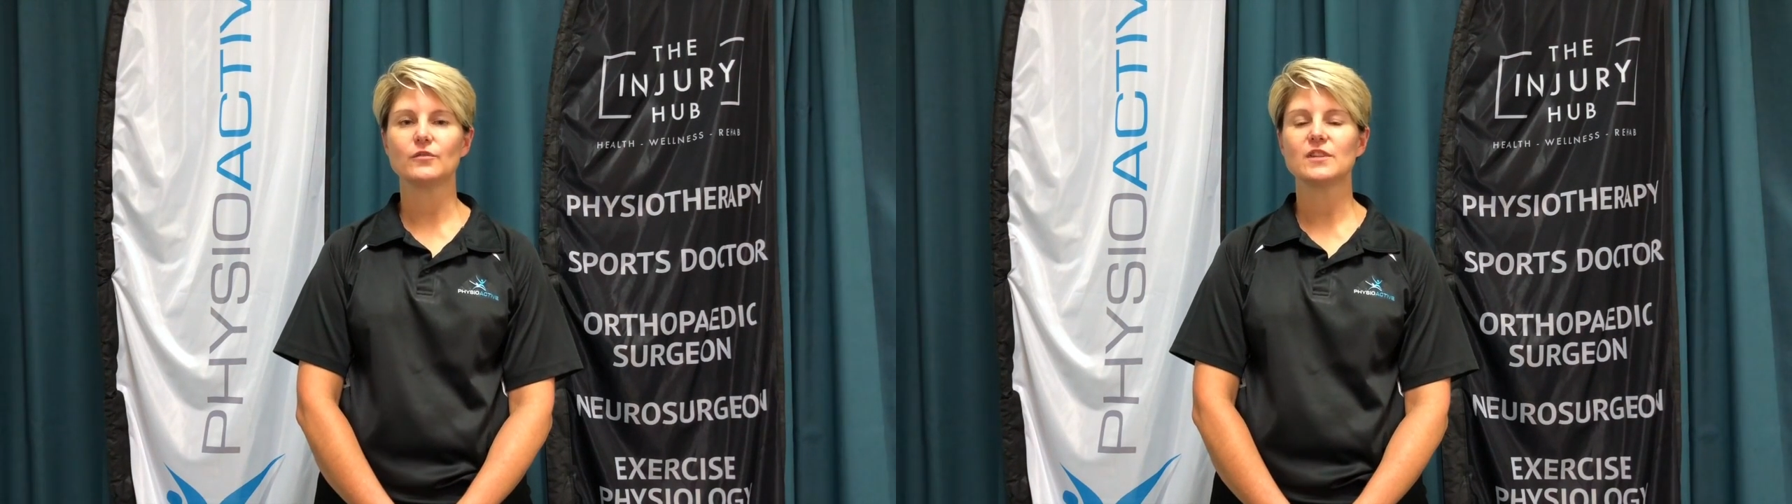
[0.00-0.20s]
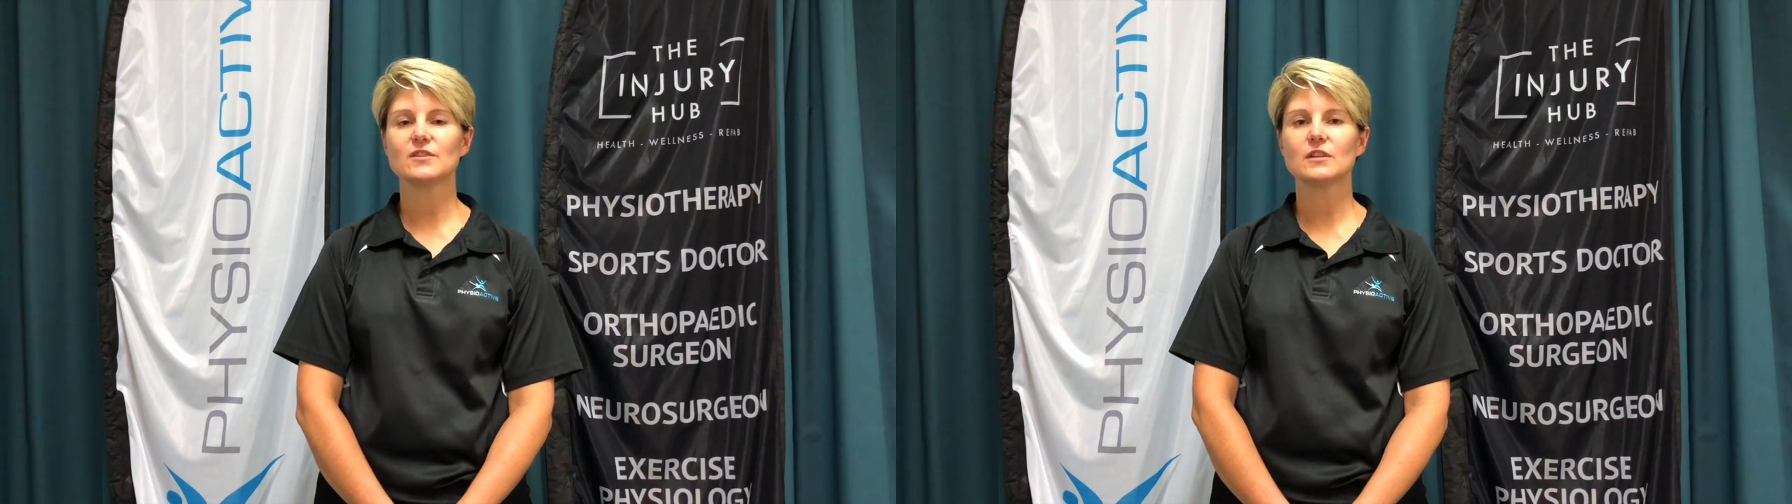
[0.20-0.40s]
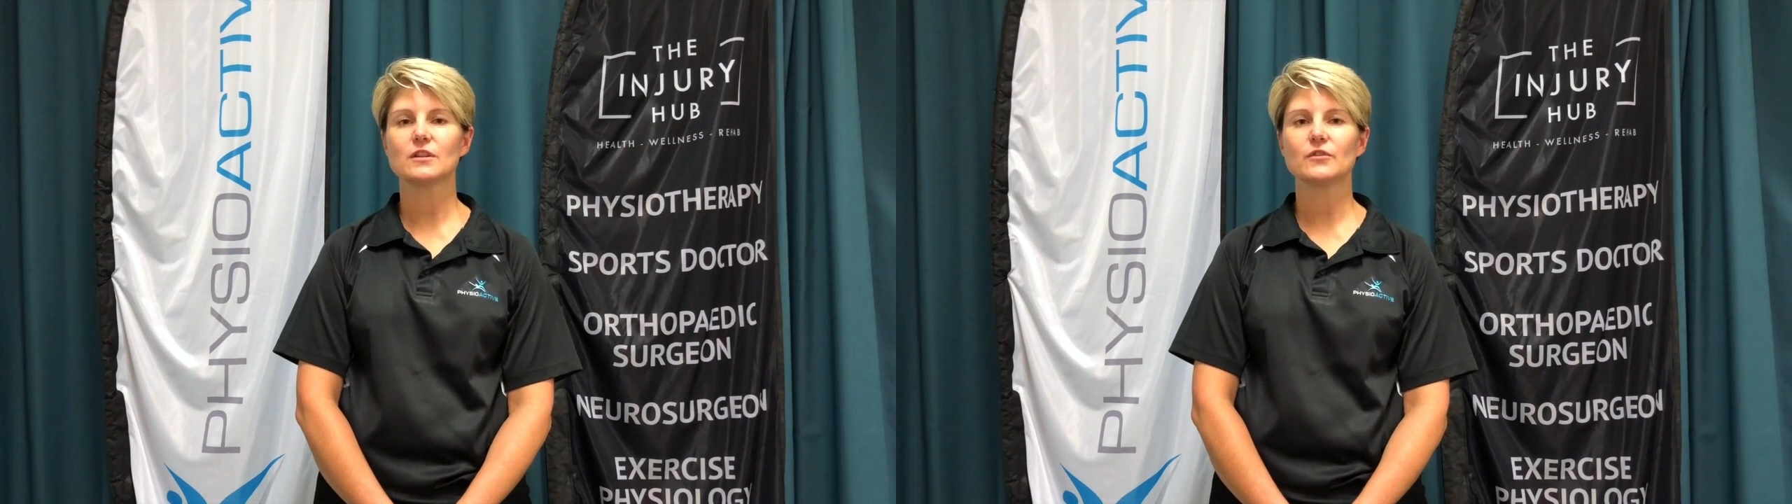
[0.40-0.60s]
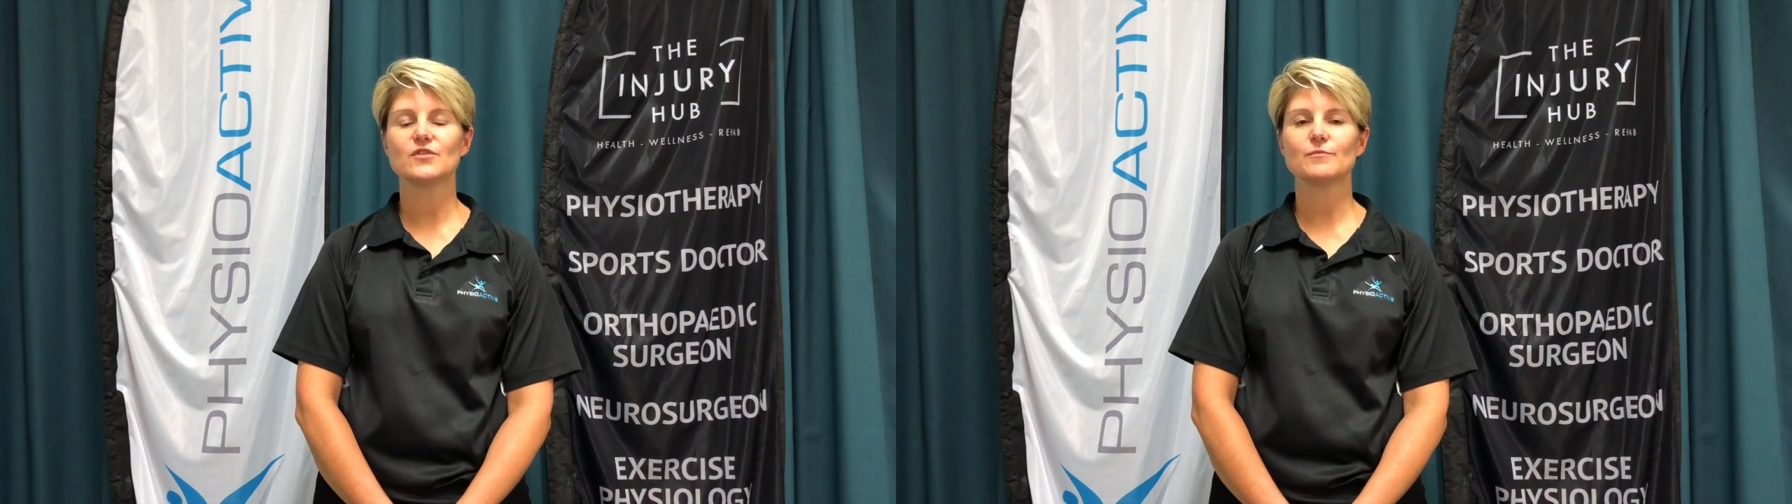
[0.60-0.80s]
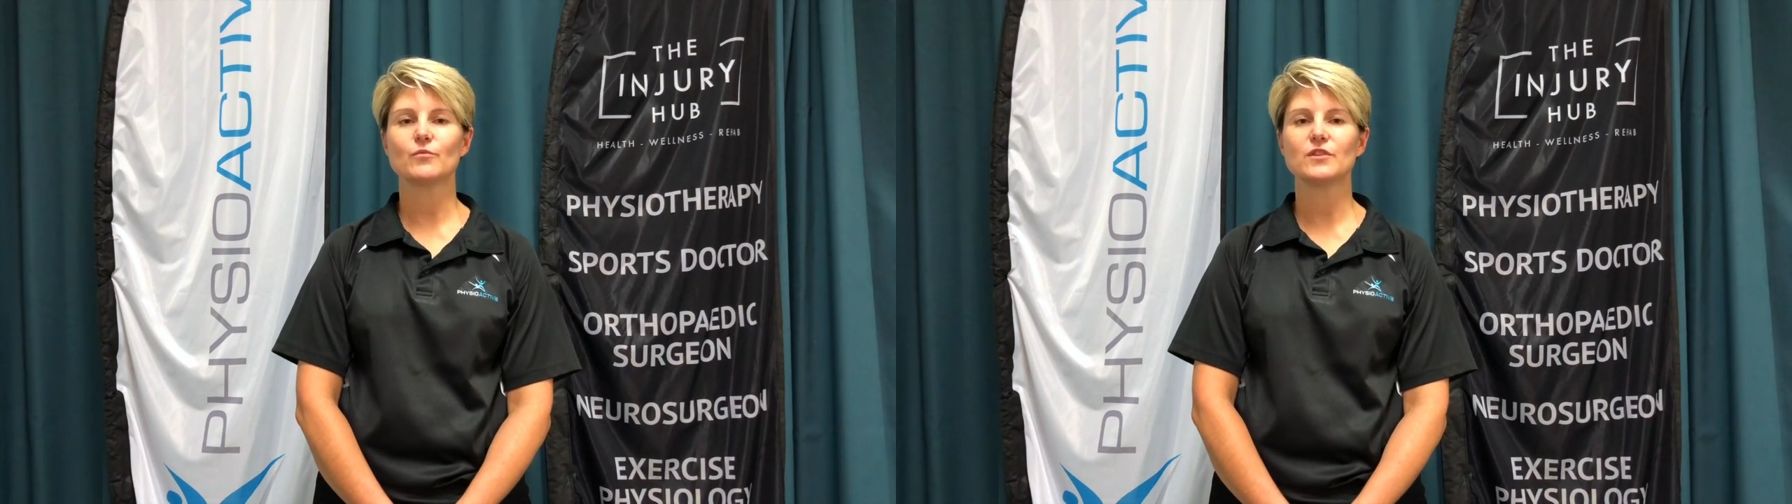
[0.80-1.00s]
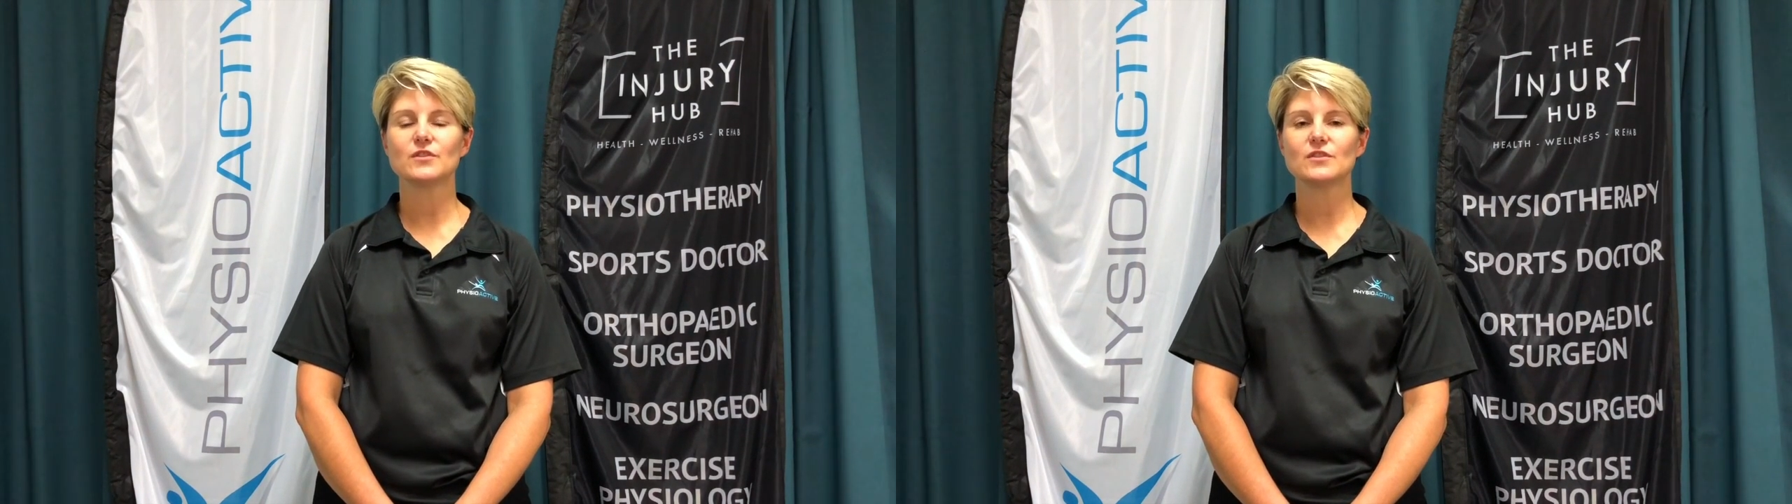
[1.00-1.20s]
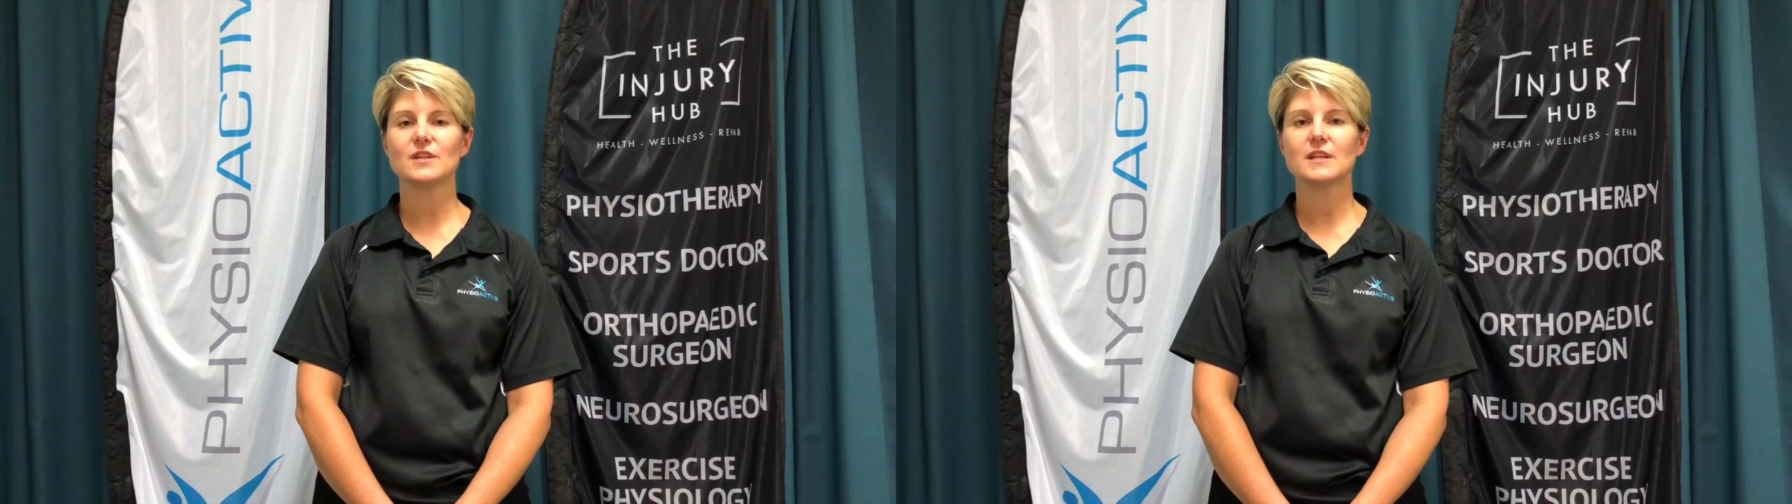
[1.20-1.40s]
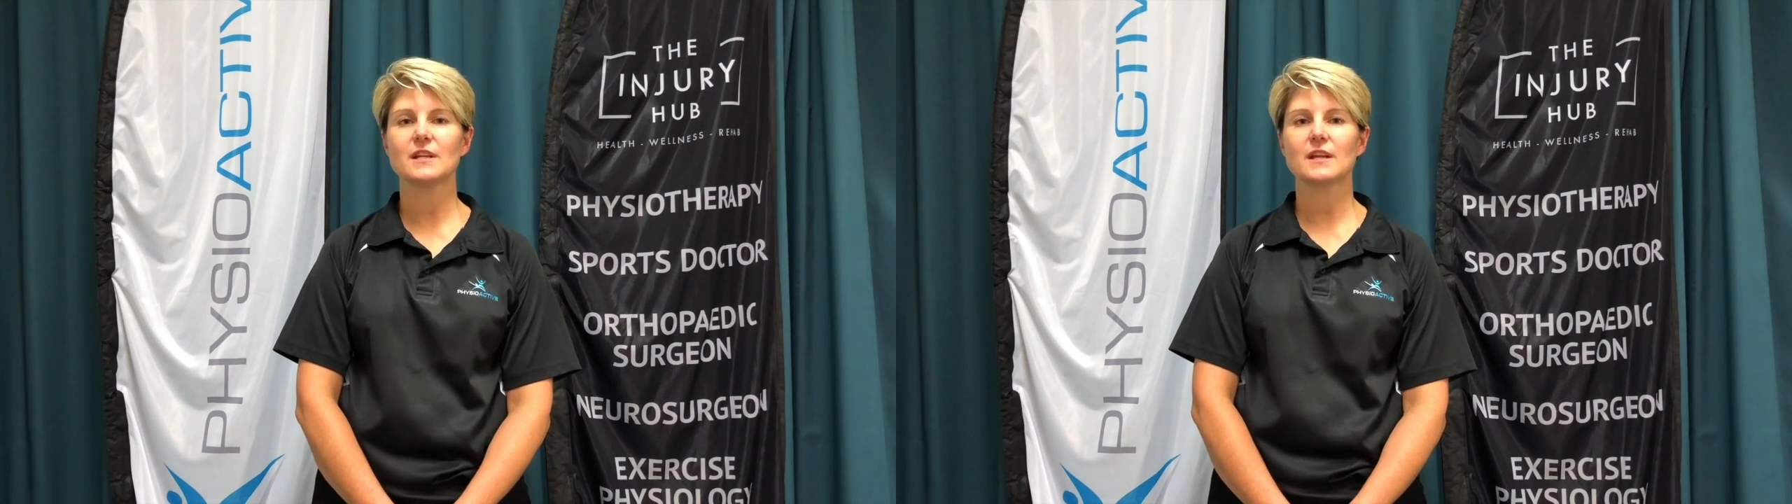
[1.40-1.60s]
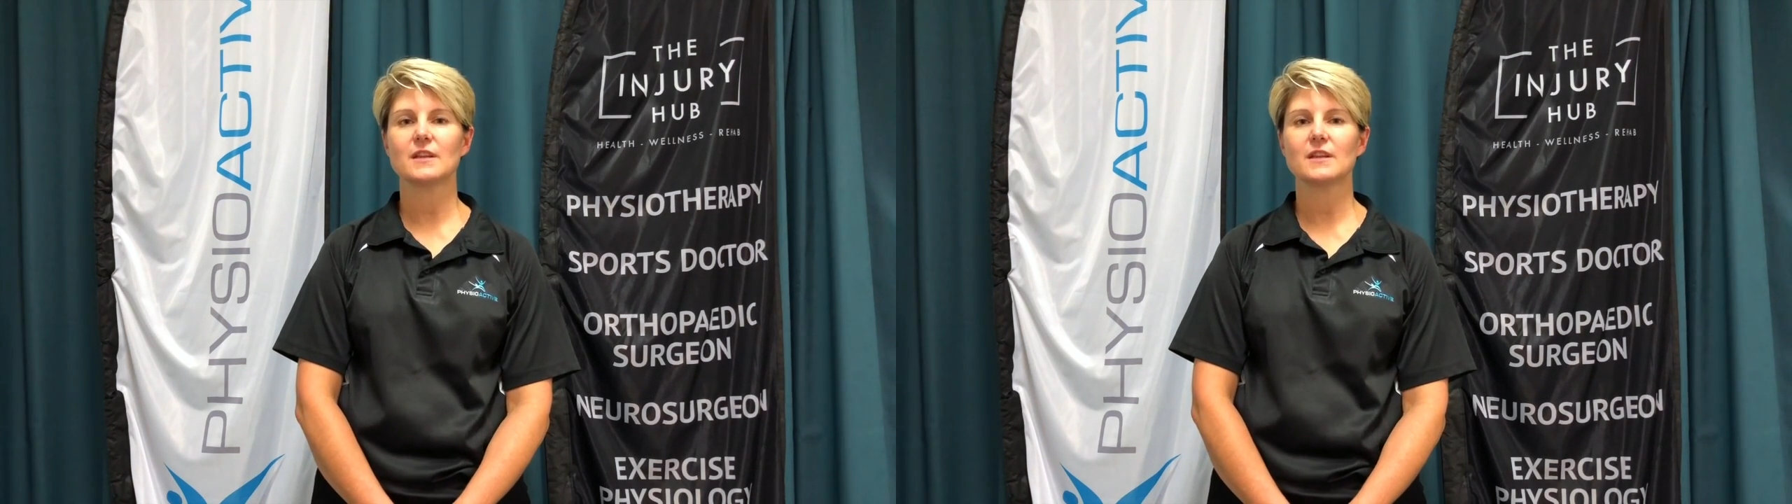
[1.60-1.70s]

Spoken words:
This includes reducing